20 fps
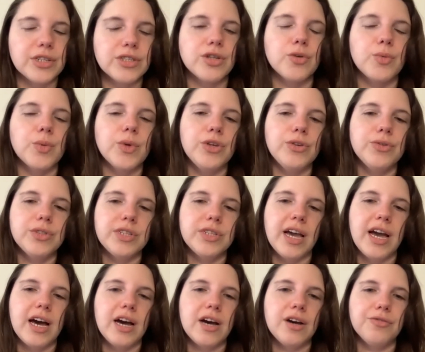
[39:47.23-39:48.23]
So we used to
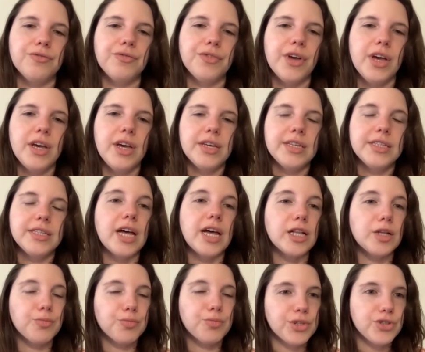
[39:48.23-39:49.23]
have
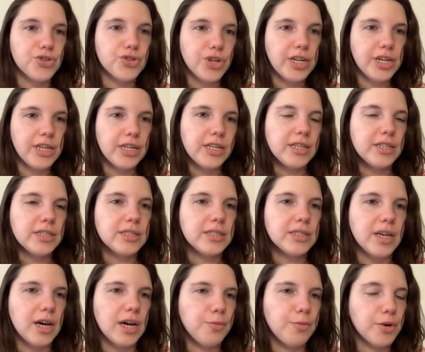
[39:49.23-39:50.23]
celebrant trainings
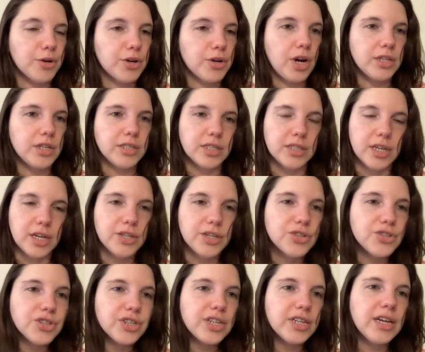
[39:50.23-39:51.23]
um, across the
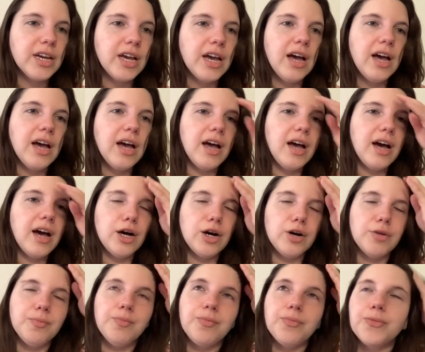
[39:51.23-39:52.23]
country,
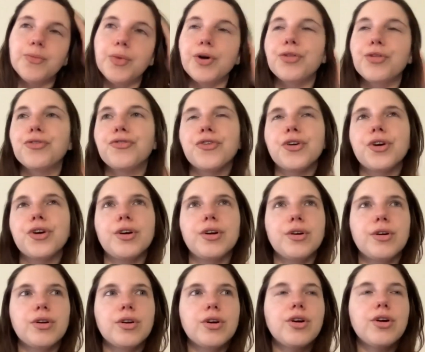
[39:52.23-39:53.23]
um, both
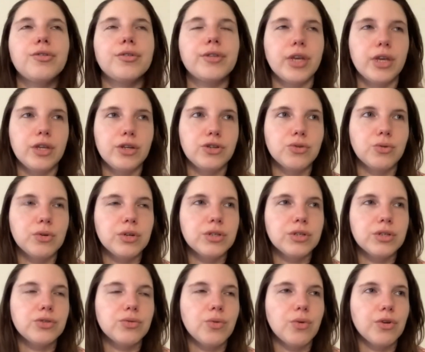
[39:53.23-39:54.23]
for currently
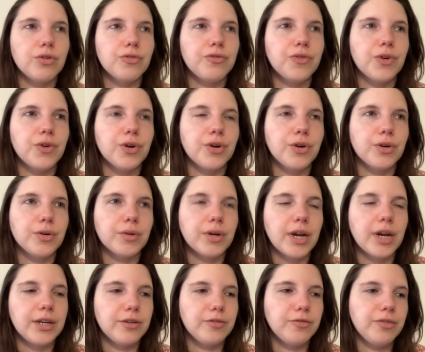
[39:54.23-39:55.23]
endorsed or for
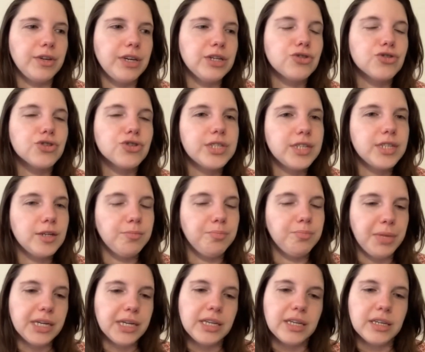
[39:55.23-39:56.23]
kind of
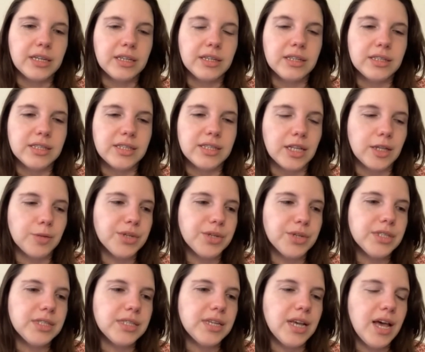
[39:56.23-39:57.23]
interested budding
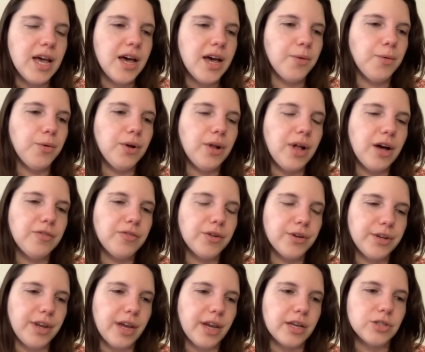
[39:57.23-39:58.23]
celebrants. We'll have our
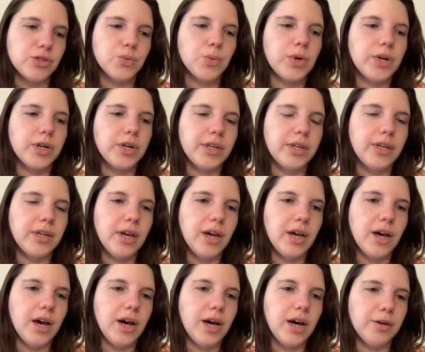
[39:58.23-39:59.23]
next one
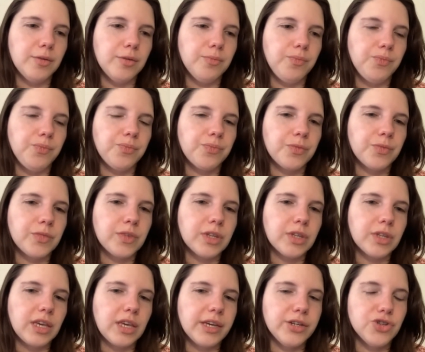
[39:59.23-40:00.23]
um,
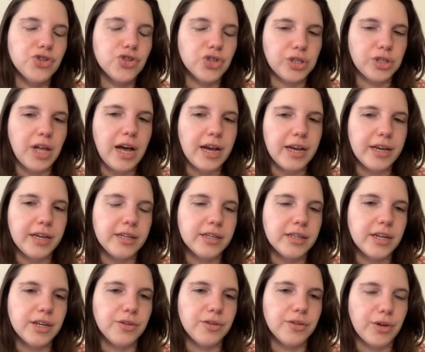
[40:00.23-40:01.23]
in July,
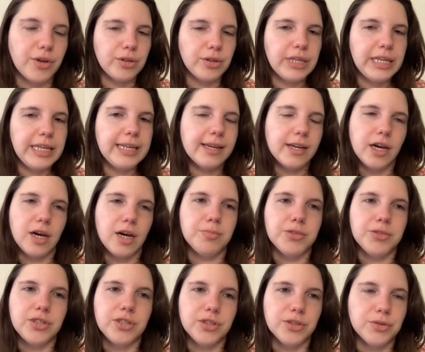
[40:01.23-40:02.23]
kind of leading
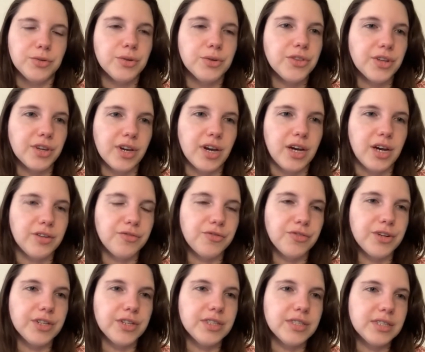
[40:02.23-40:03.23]
up to the
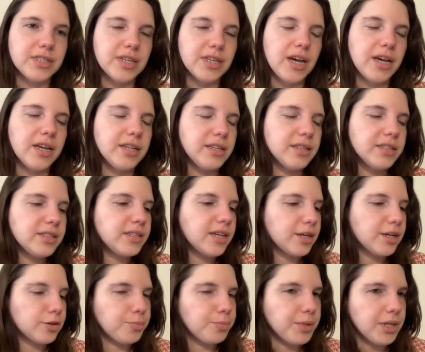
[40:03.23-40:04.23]
conference, and
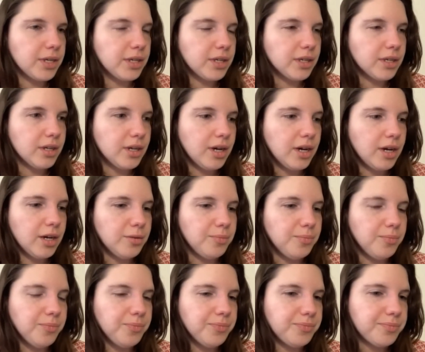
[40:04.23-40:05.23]
that'll be
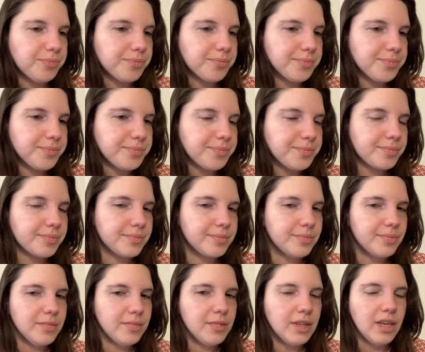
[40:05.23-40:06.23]
um,
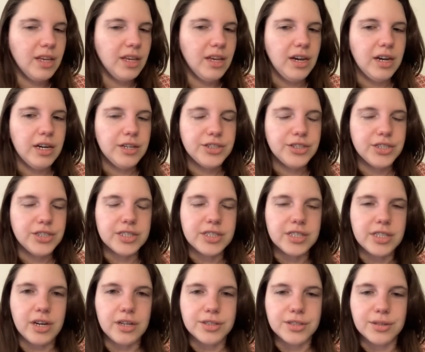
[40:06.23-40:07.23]
a chance
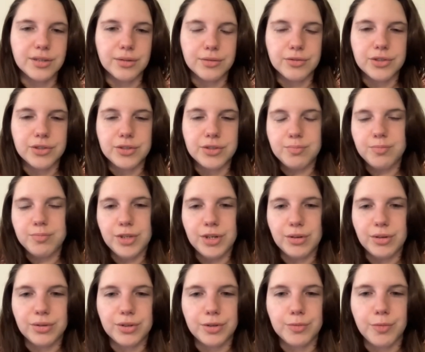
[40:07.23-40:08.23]
to also just you
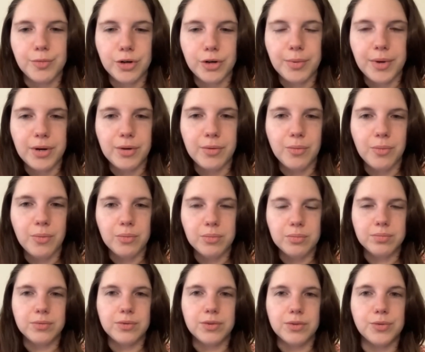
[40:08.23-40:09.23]
know learn more about
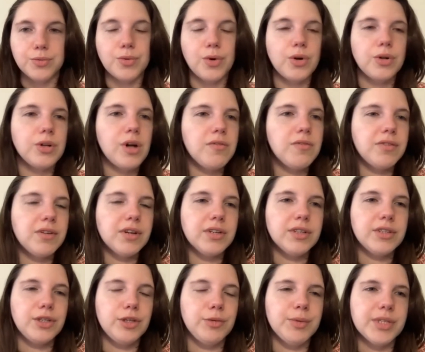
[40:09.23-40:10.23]
the role of a
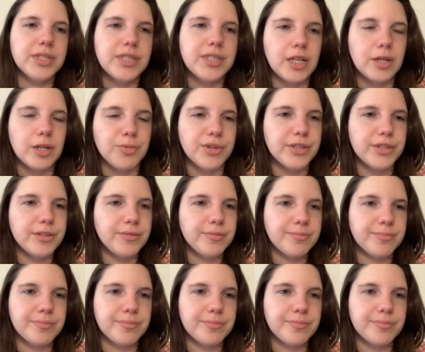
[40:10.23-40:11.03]
humanist celebrant.